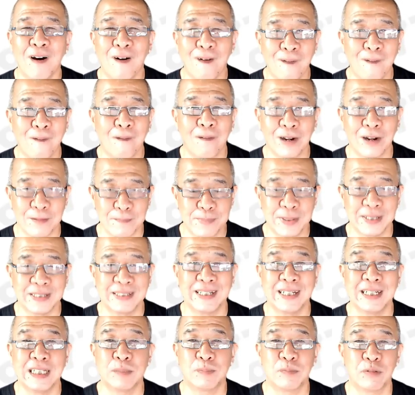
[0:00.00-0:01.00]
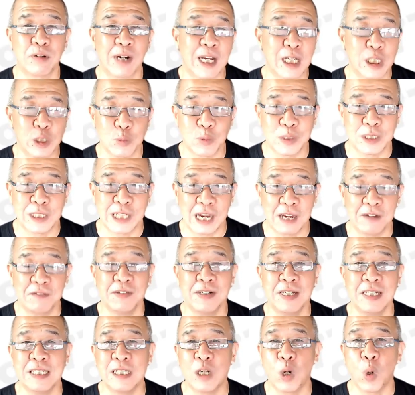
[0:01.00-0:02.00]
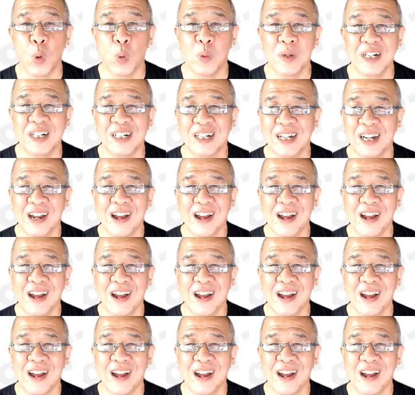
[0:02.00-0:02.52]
or the purchase price, whichever is lower,